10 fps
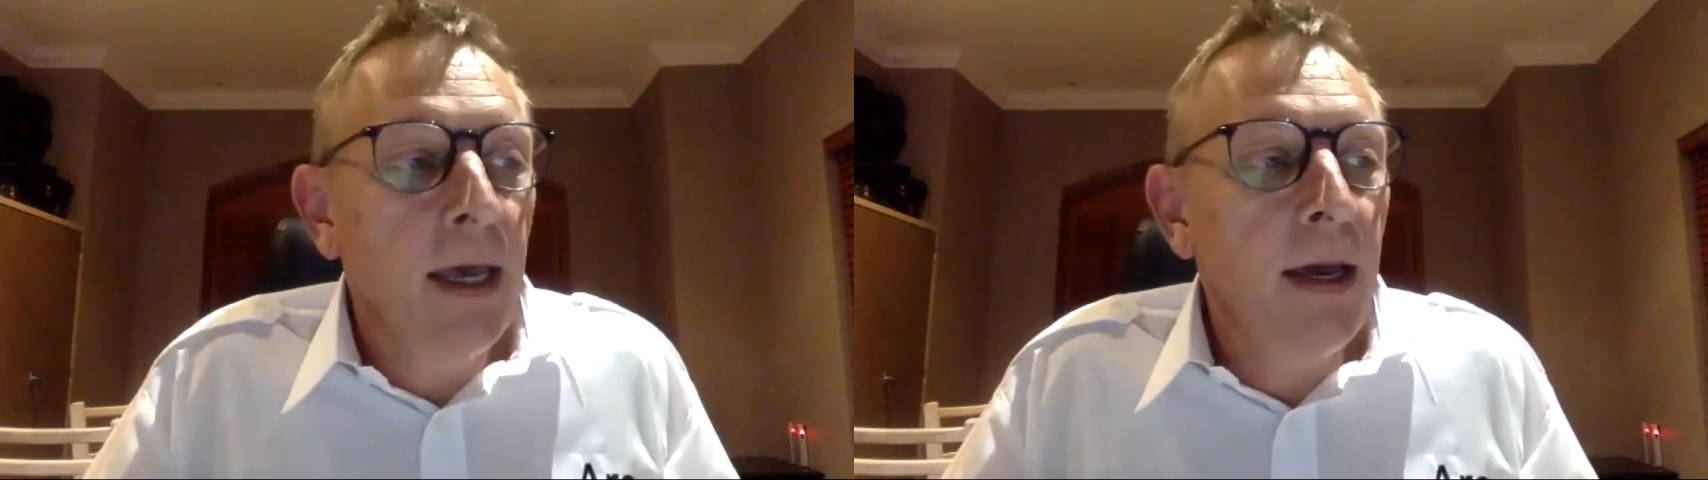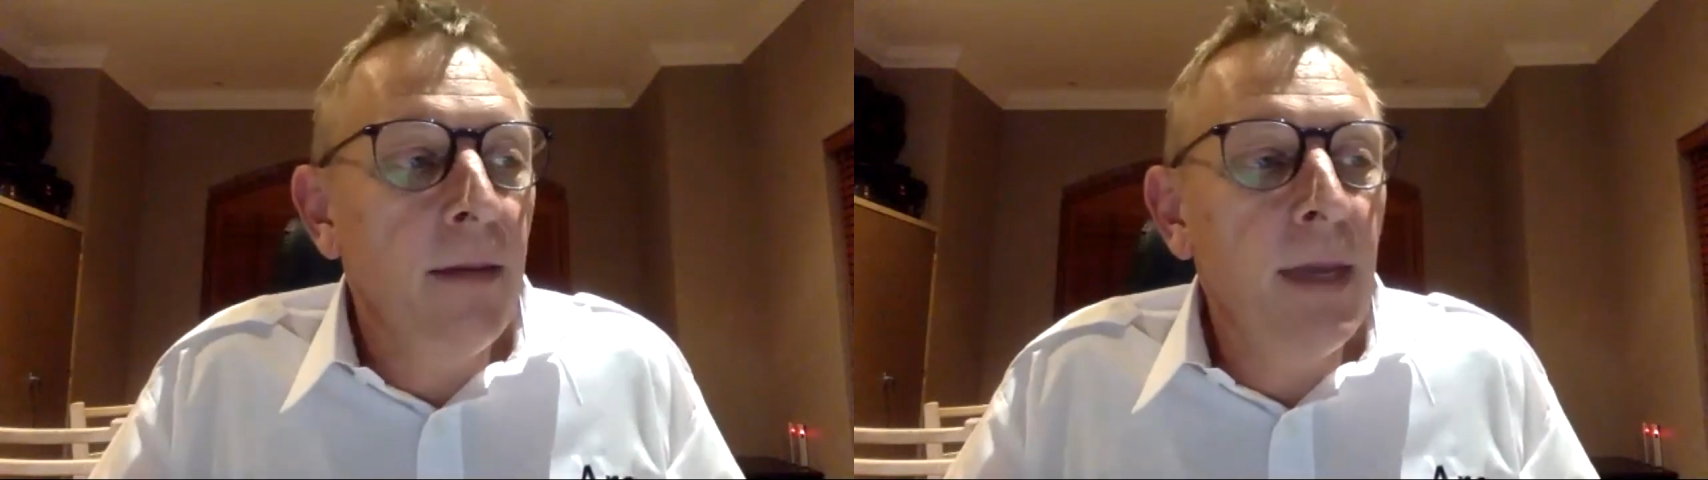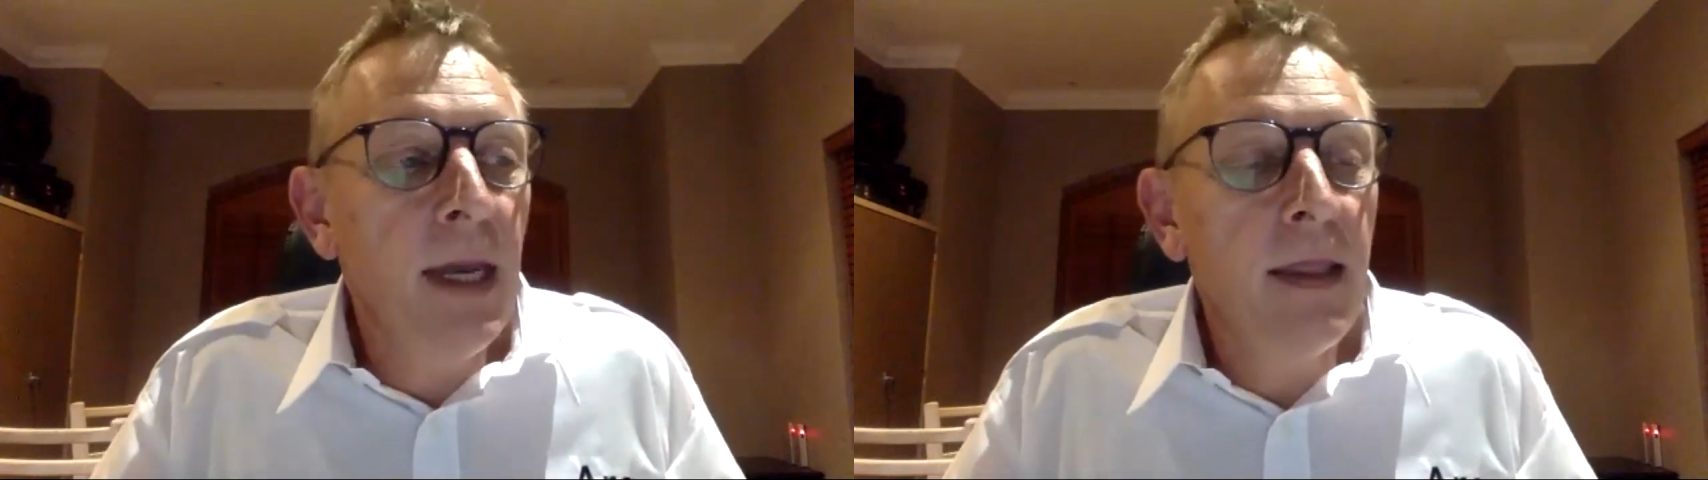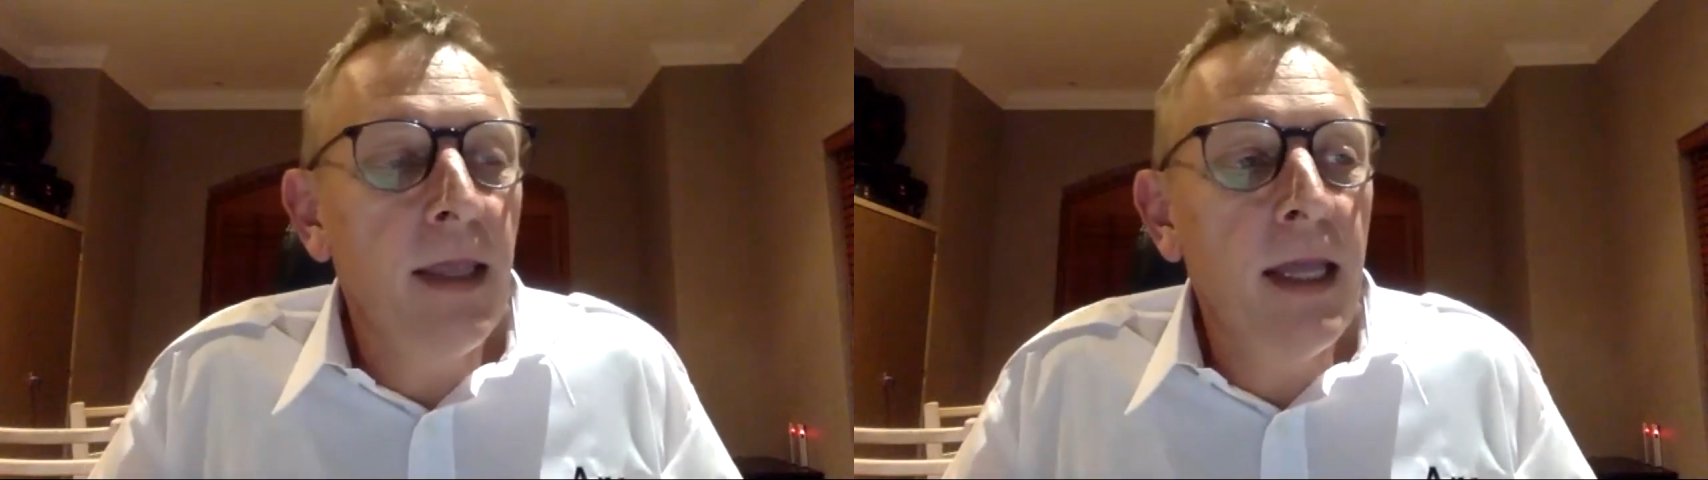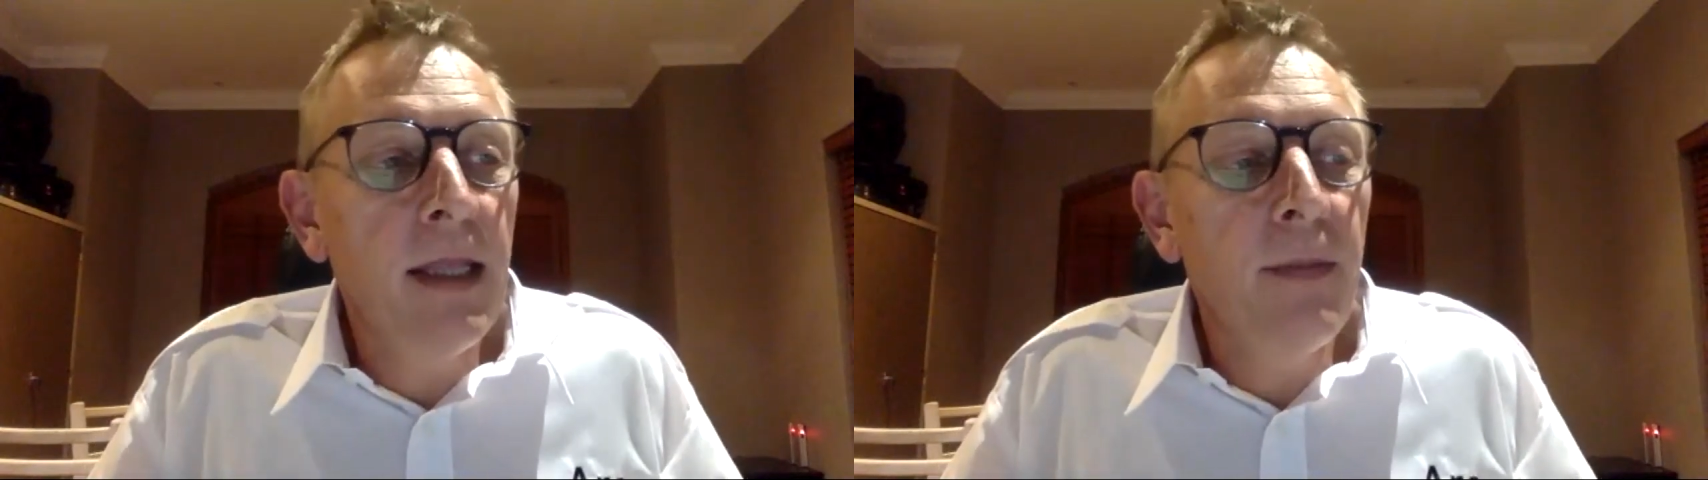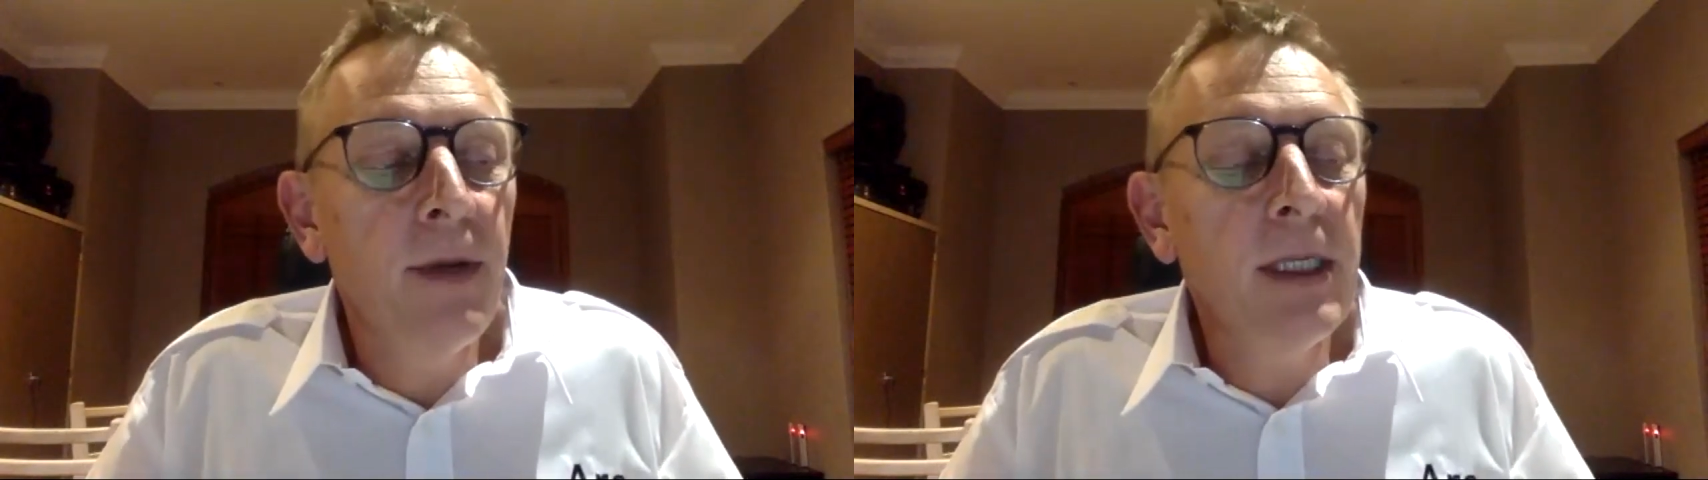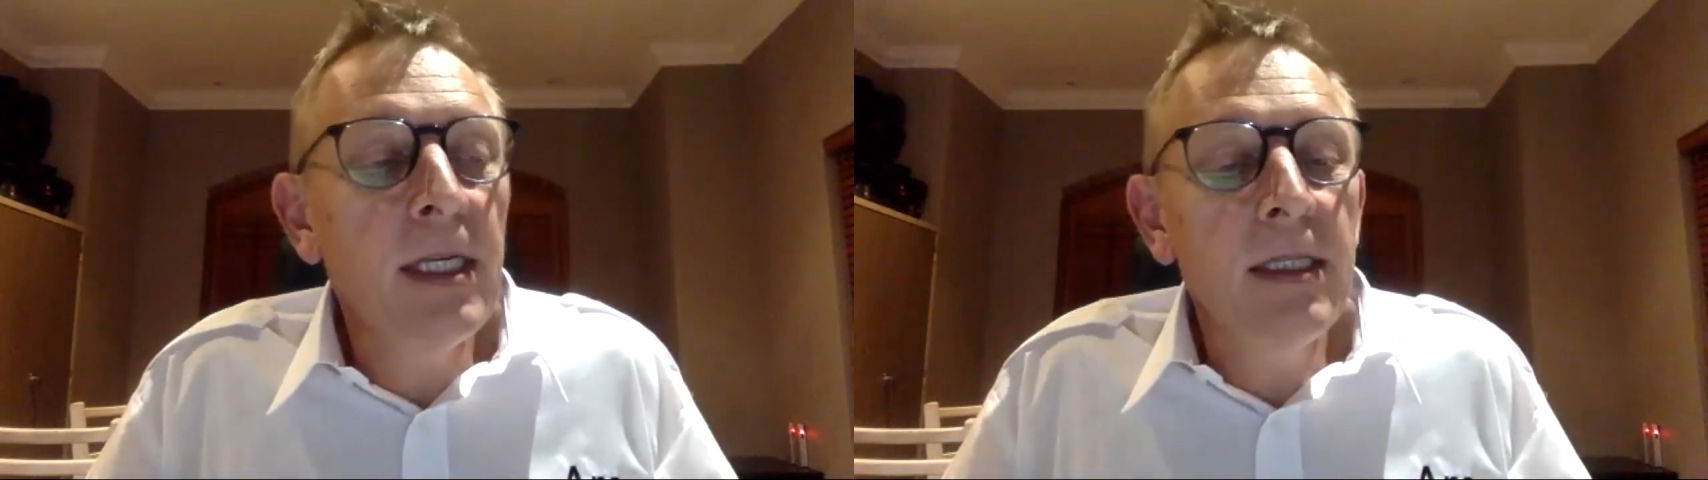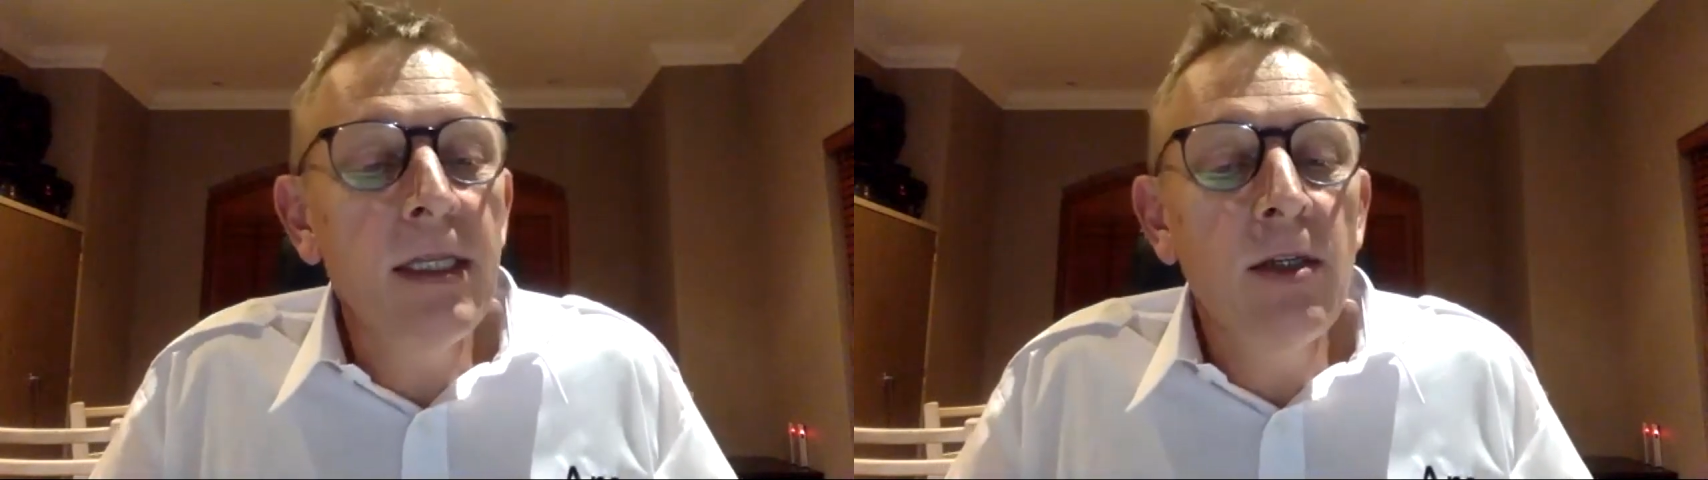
And the practitioner